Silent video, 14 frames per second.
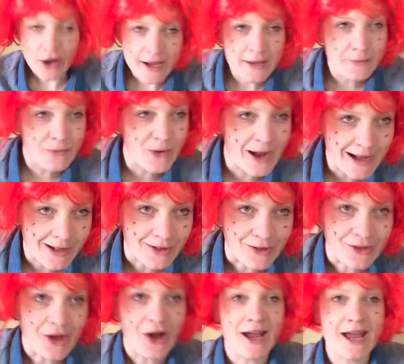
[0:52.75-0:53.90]
I am
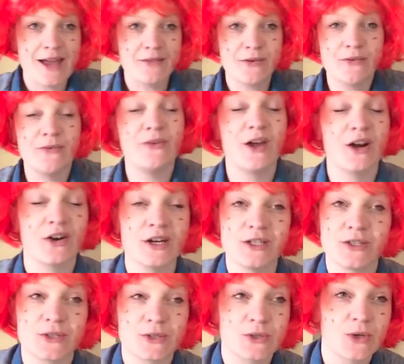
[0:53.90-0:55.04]
well. I have a very
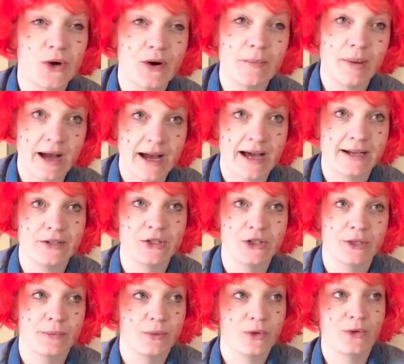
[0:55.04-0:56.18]
strong
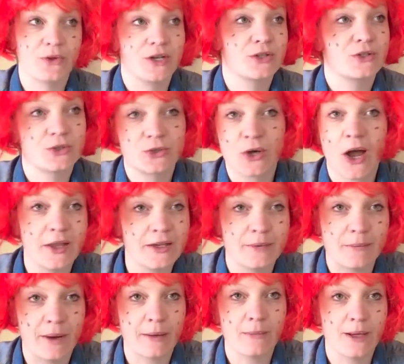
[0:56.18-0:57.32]
partnership with the
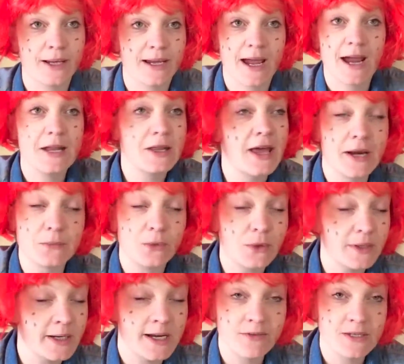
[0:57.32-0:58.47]
Australian public, and that will
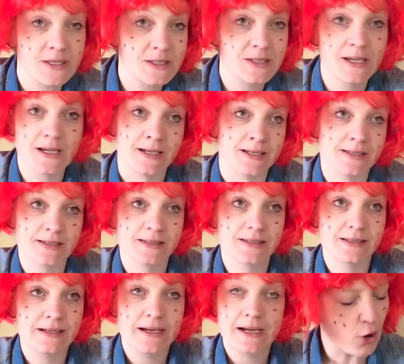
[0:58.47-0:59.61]
never
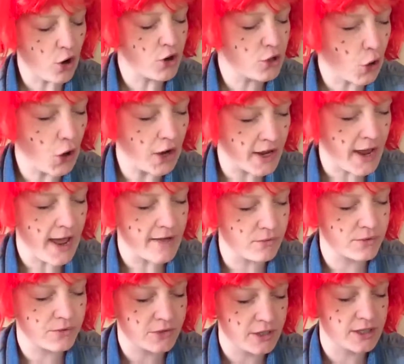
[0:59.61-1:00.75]
cease bond I have
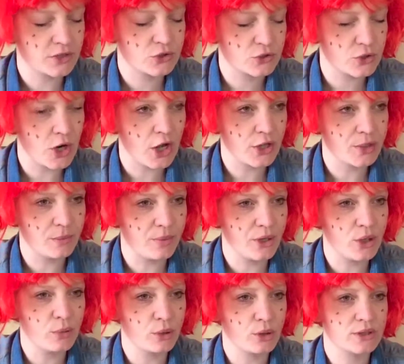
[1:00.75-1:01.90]
with the Australian
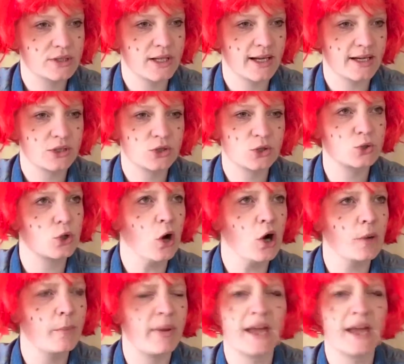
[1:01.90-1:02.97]
people is like a strong